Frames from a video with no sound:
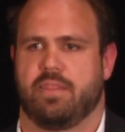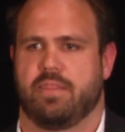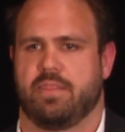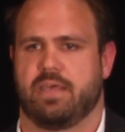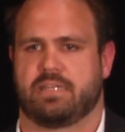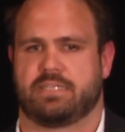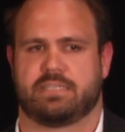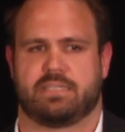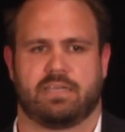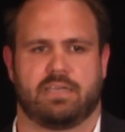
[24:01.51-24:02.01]

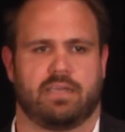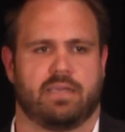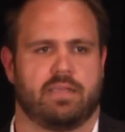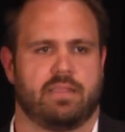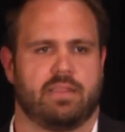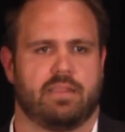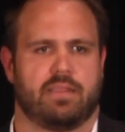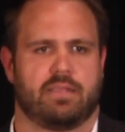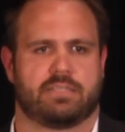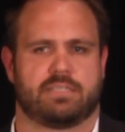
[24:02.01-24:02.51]
That's
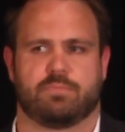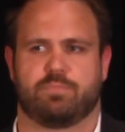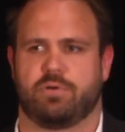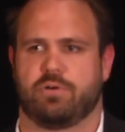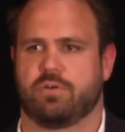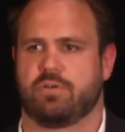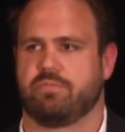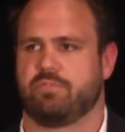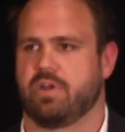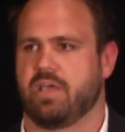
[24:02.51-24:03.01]
the
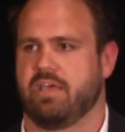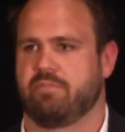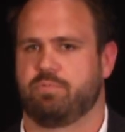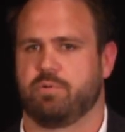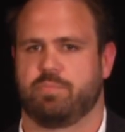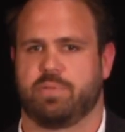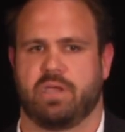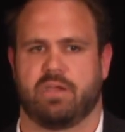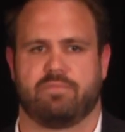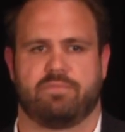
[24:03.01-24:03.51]
bulk of what I have
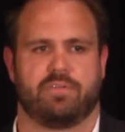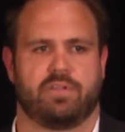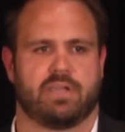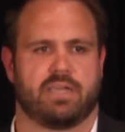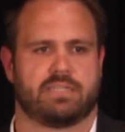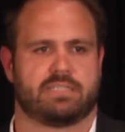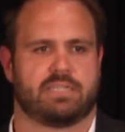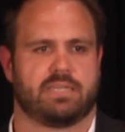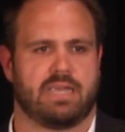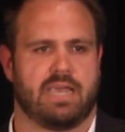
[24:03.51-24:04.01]
prepared for you
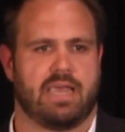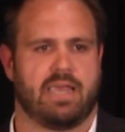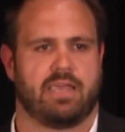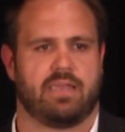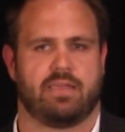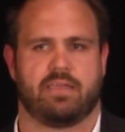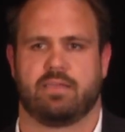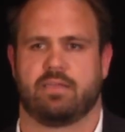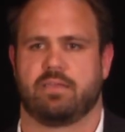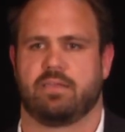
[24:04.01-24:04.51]
guys
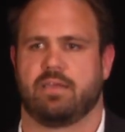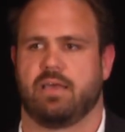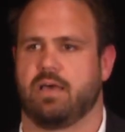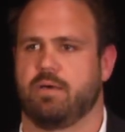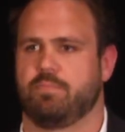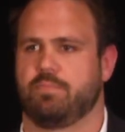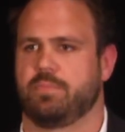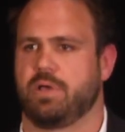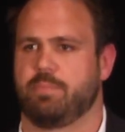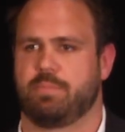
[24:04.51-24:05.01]
today.
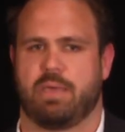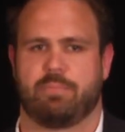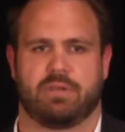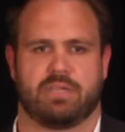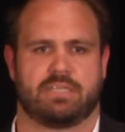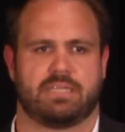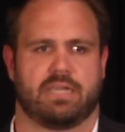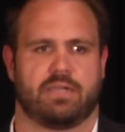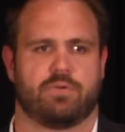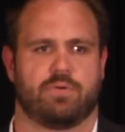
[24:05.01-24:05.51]
I'm happy
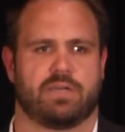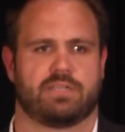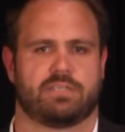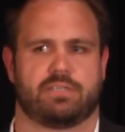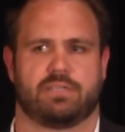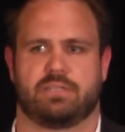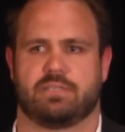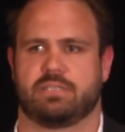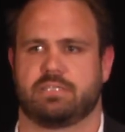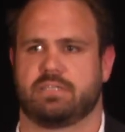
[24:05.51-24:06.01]
to take
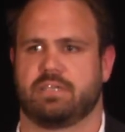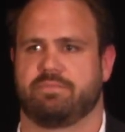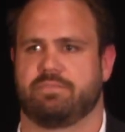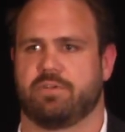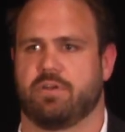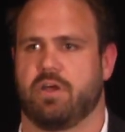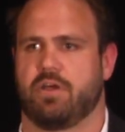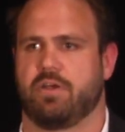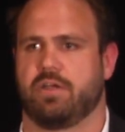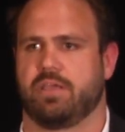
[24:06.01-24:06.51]
questions if
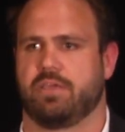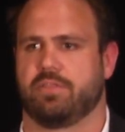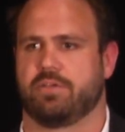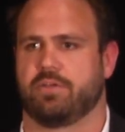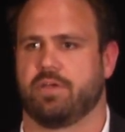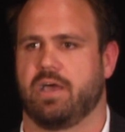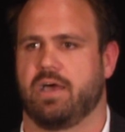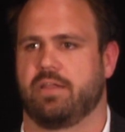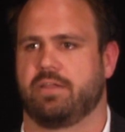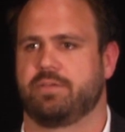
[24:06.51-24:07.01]
there are any in the
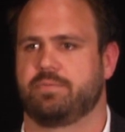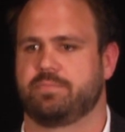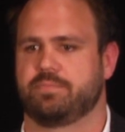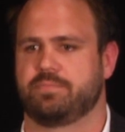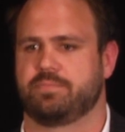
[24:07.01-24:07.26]
crowd.